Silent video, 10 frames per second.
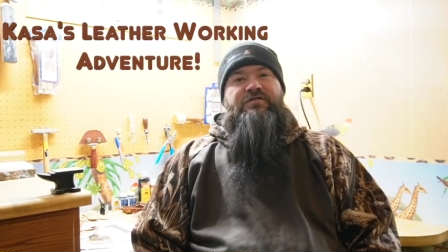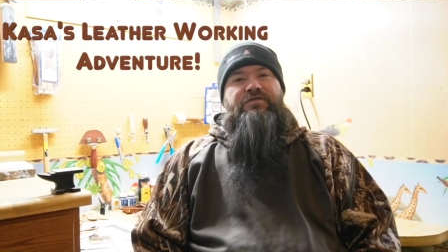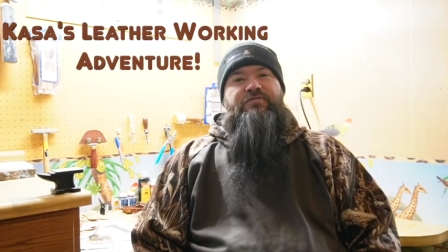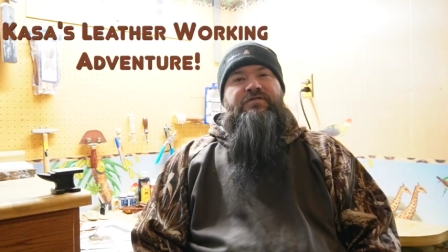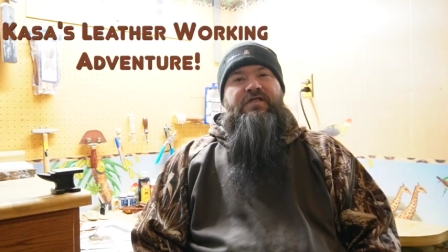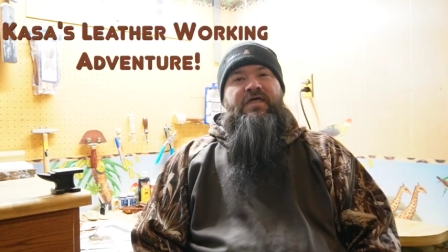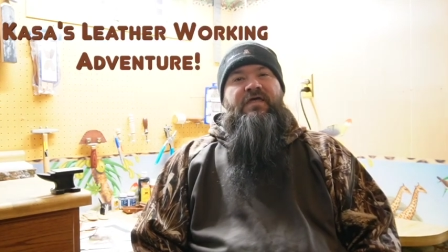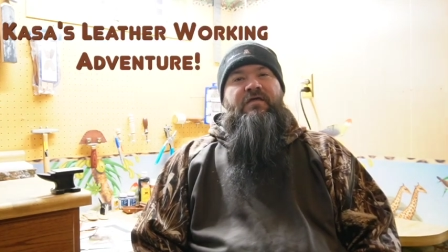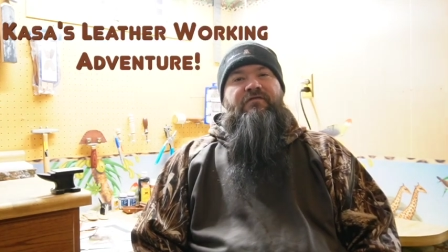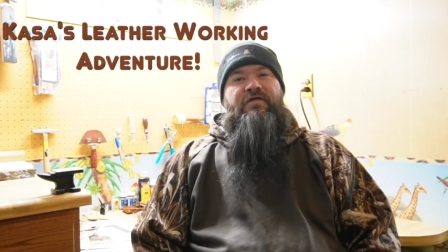So
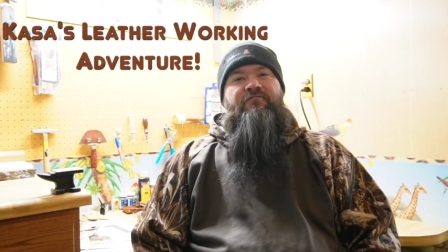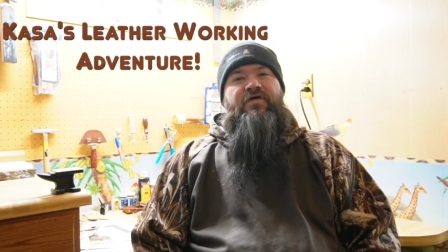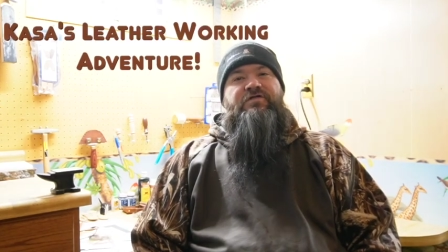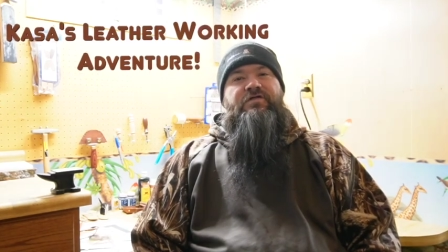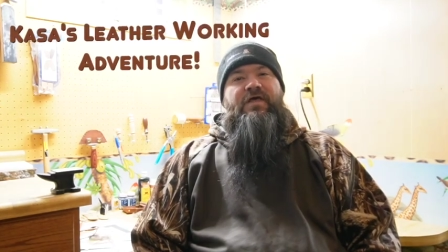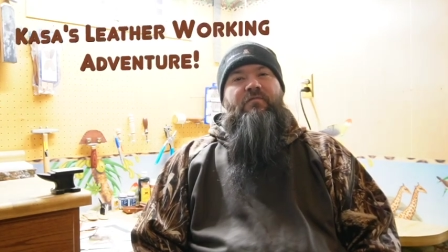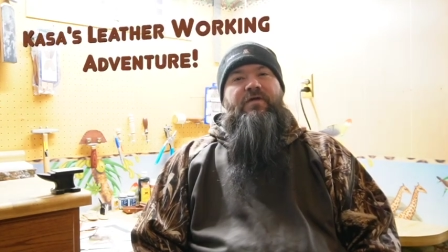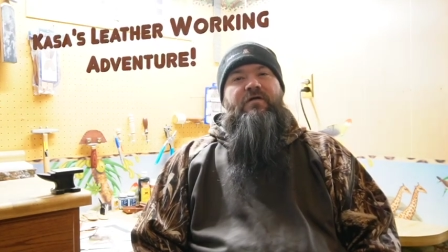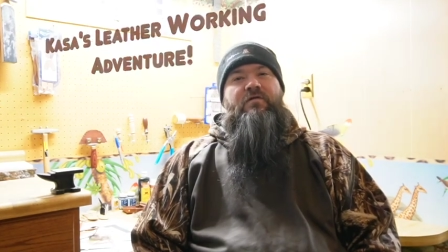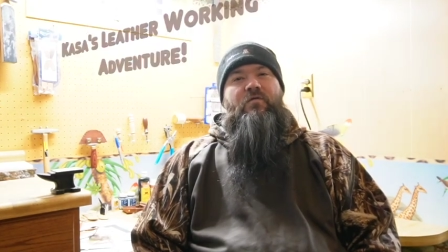today, the adventure that
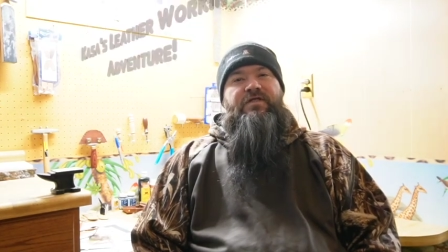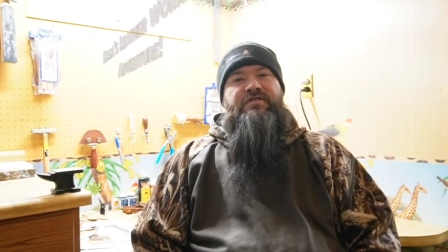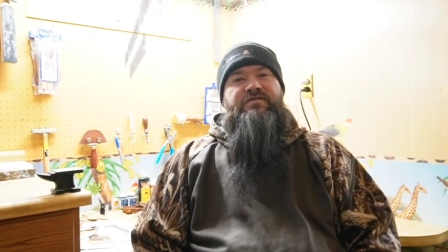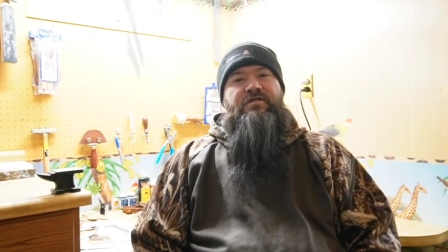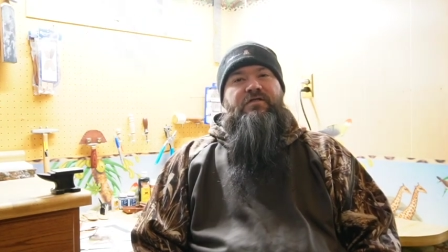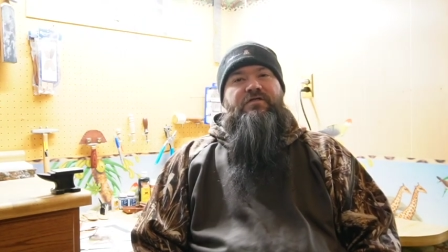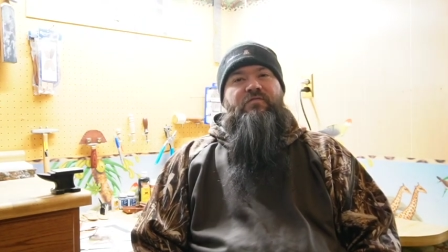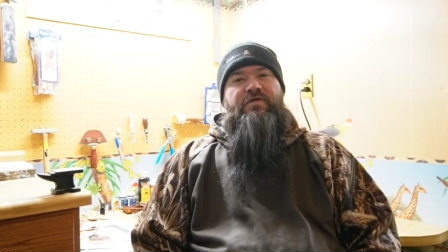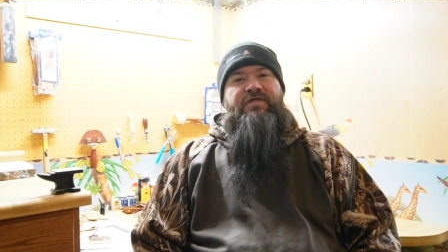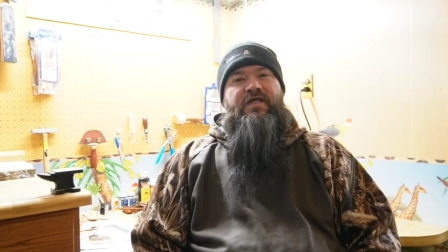we are going to start is
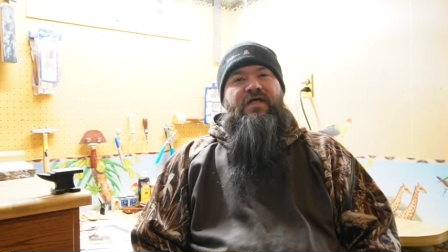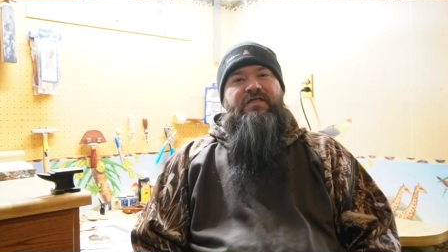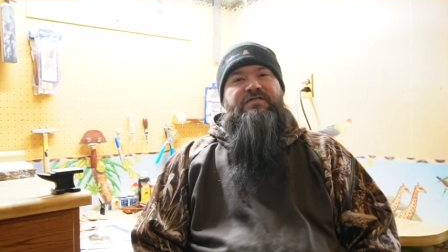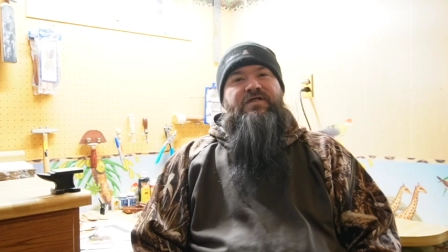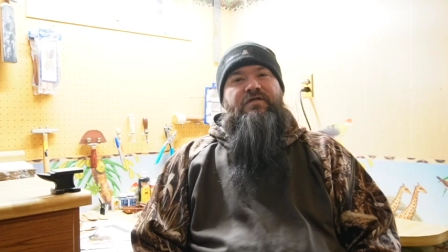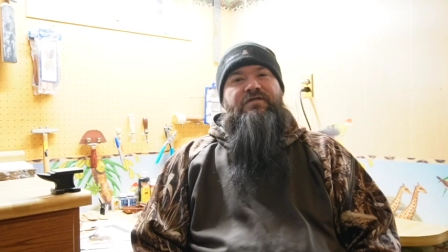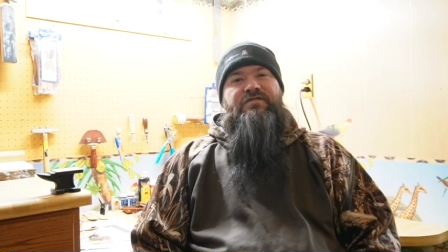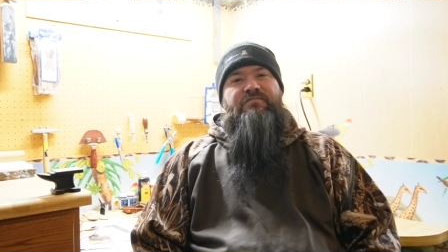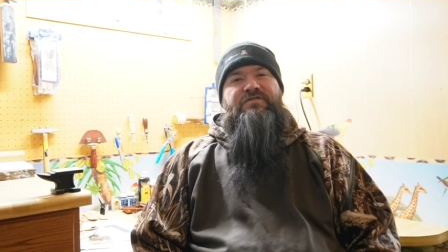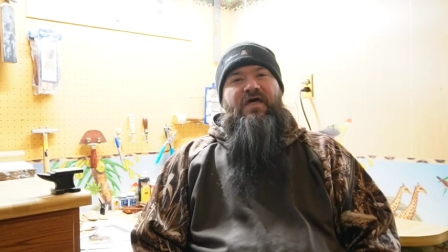one that I had started
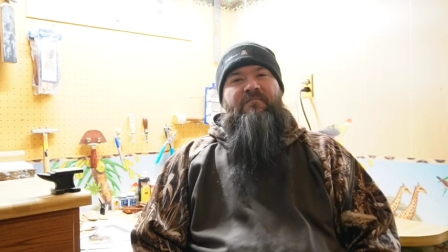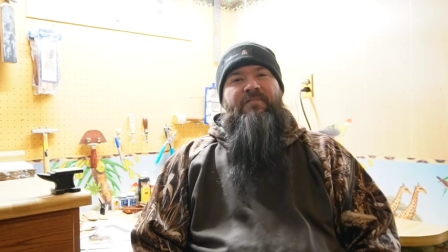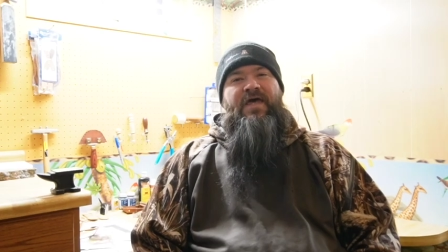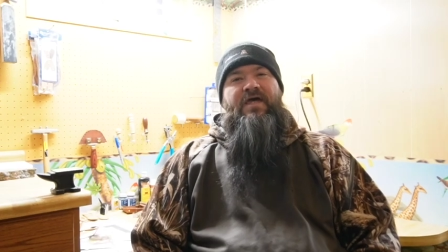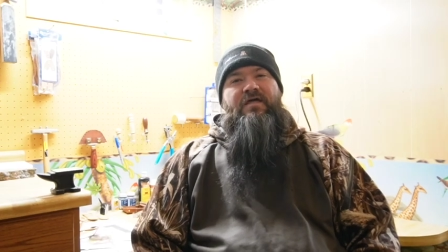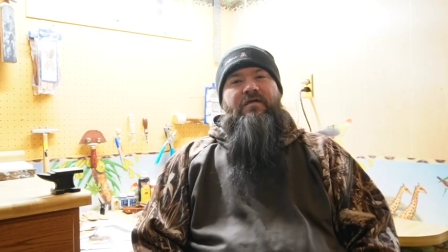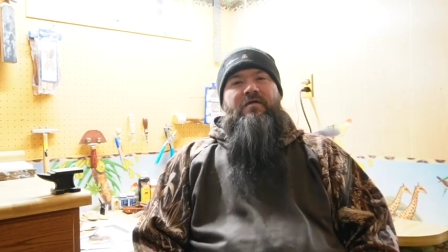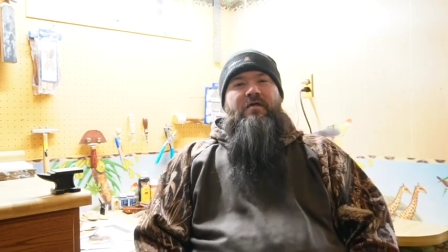some time back.